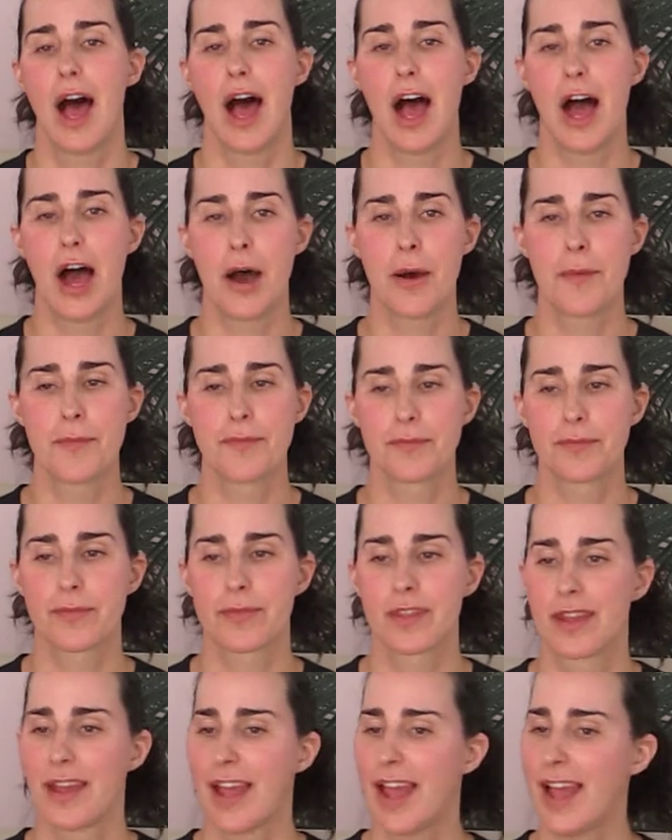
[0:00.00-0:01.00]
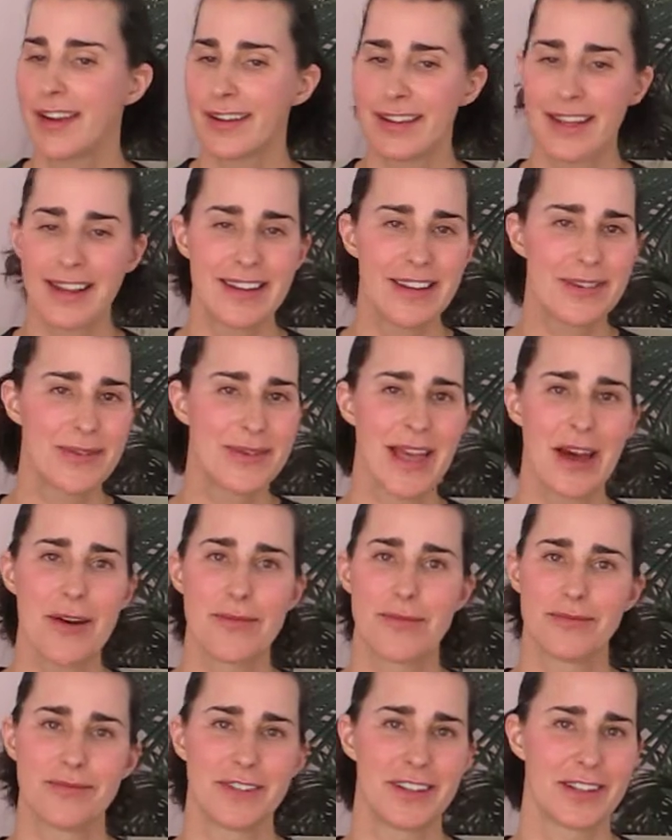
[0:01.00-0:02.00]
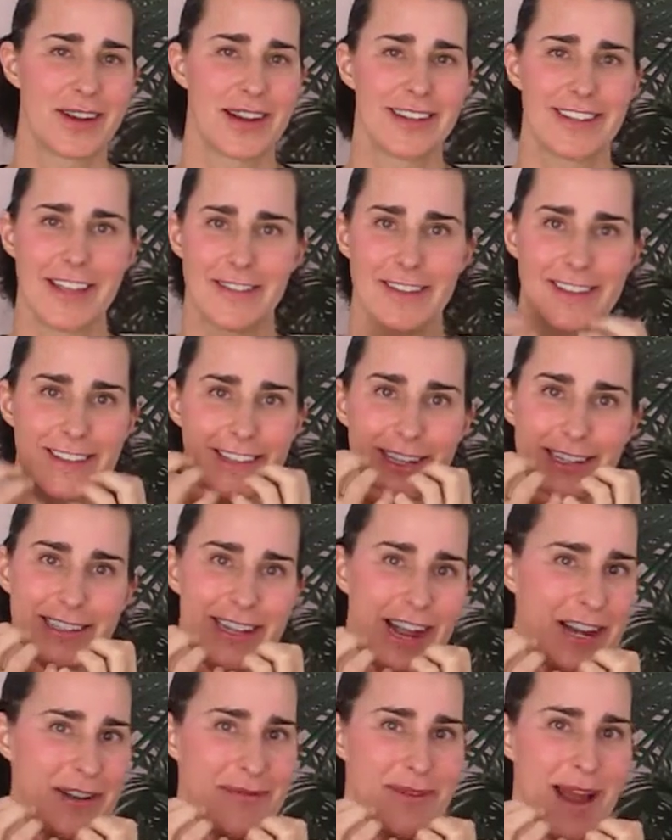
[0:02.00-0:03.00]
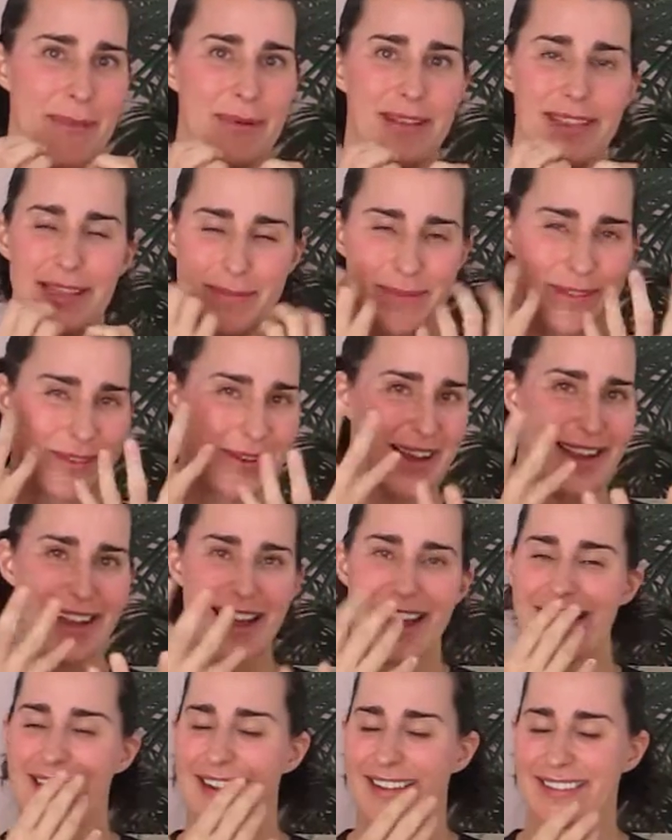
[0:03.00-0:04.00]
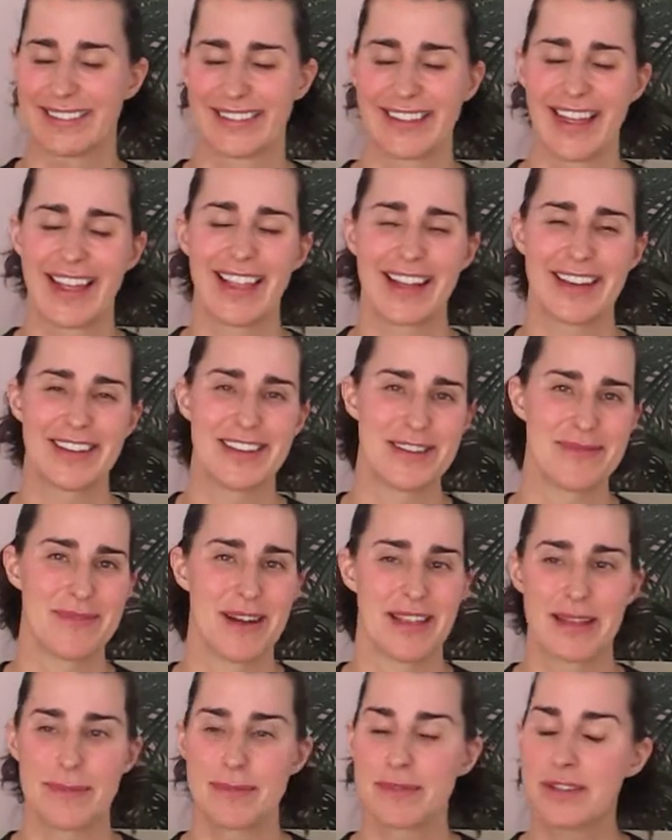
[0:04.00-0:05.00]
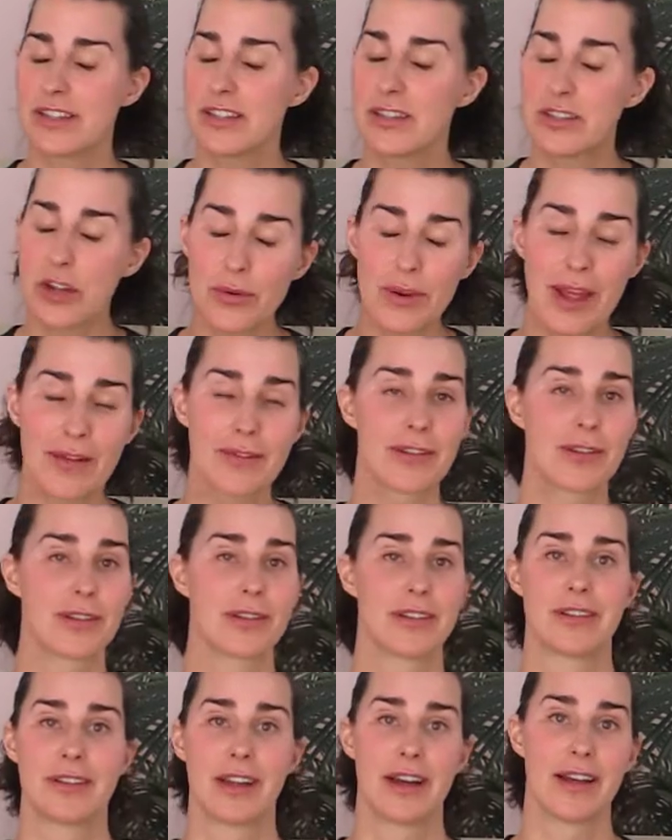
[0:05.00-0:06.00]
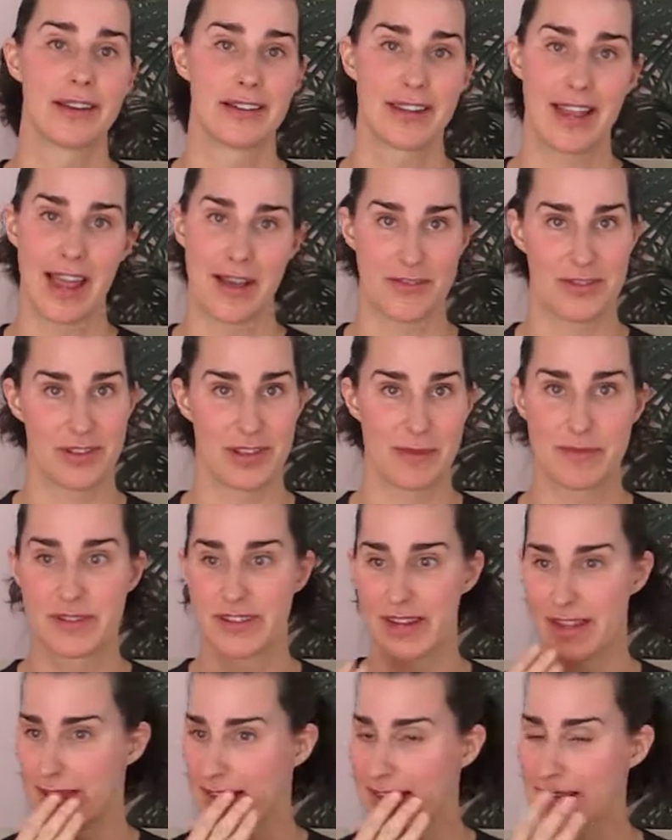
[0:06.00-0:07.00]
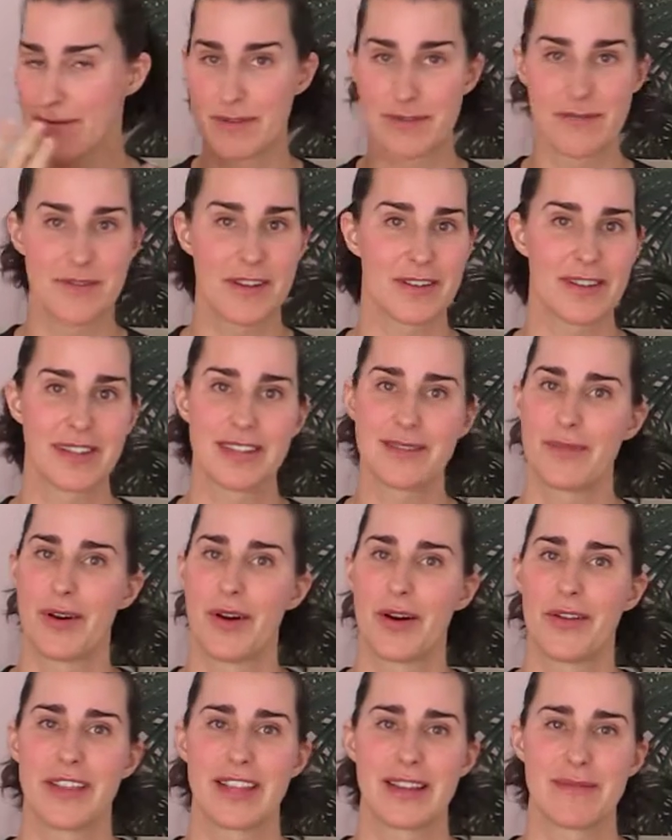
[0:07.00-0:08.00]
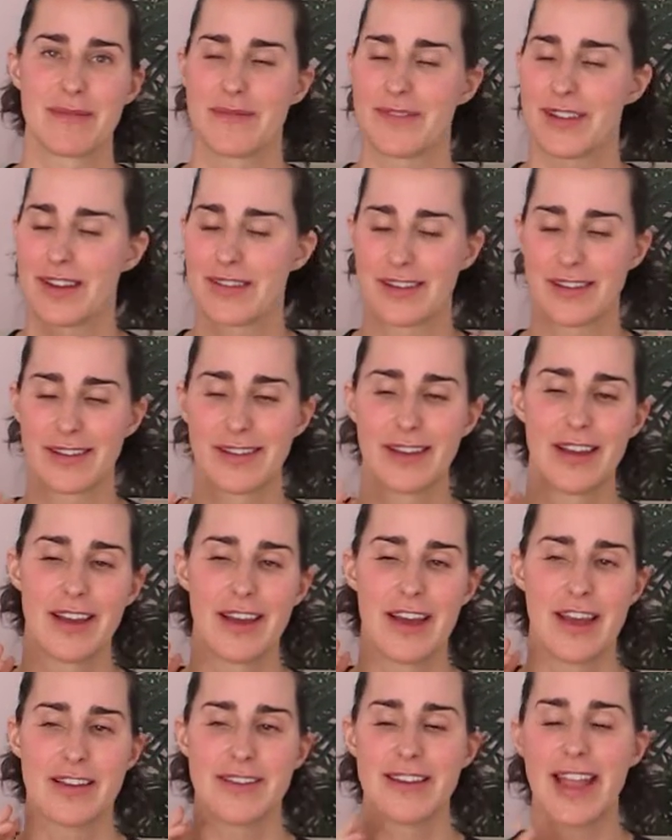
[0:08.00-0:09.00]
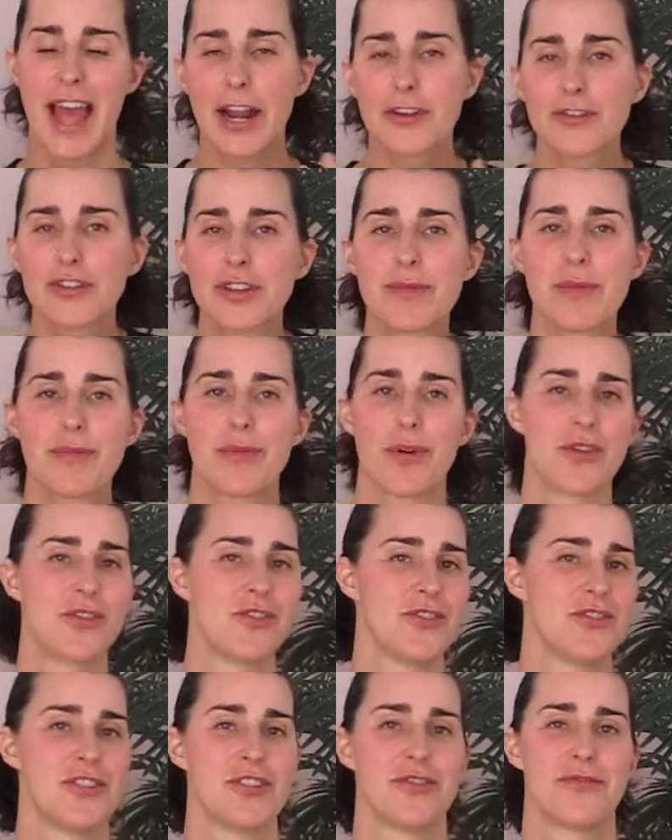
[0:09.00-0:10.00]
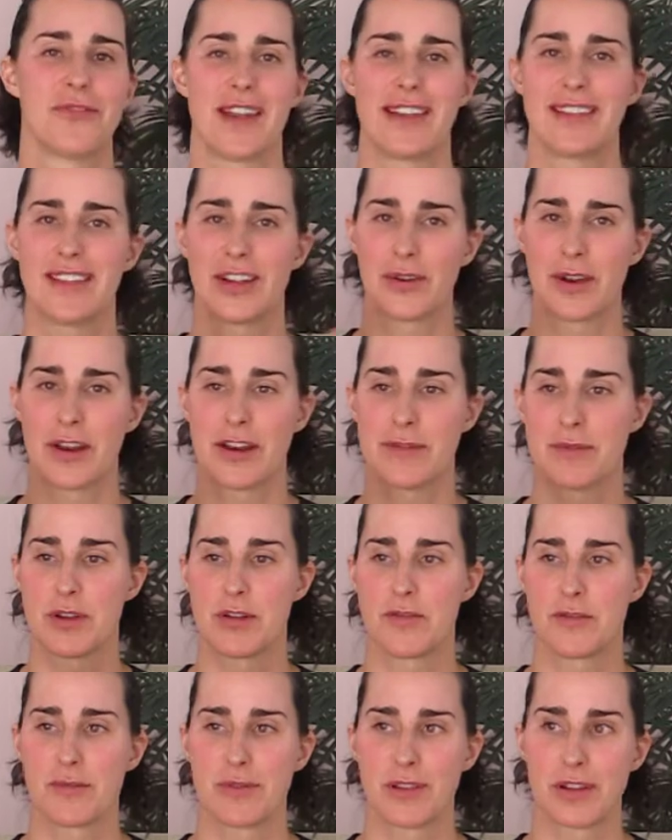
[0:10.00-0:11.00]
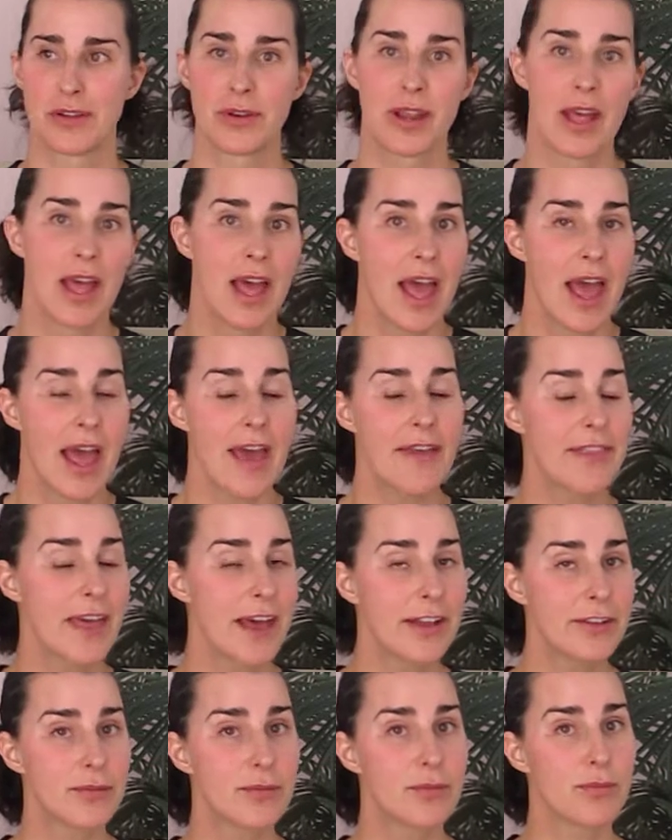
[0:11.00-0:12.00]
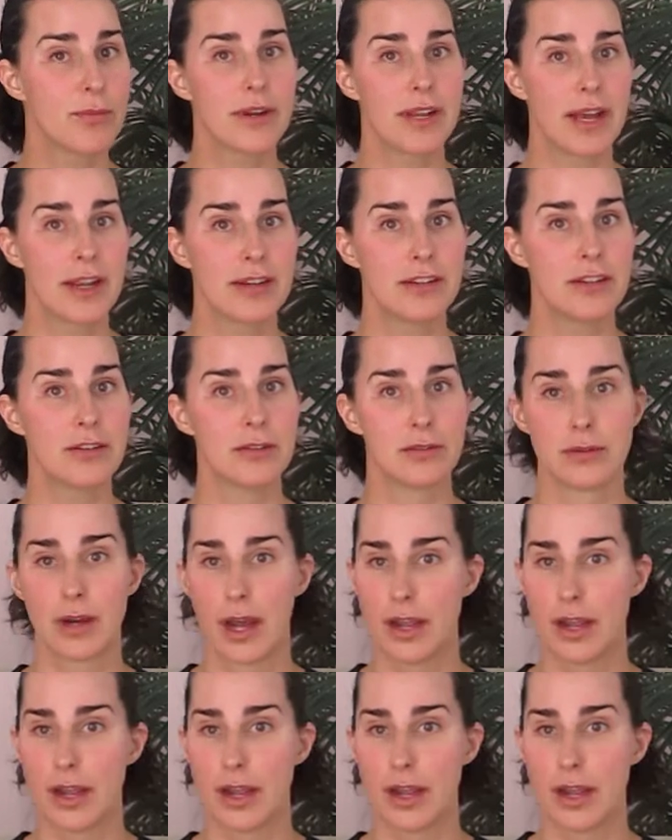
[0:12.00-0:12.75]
And again, without filler, I just have these little tiny rabbit lips, so I like to do my lips. You don't have to look done to have your lips done. They can be very small. They can be very naturally proportioned to your face. They don't have to be overblown. And that's what I do.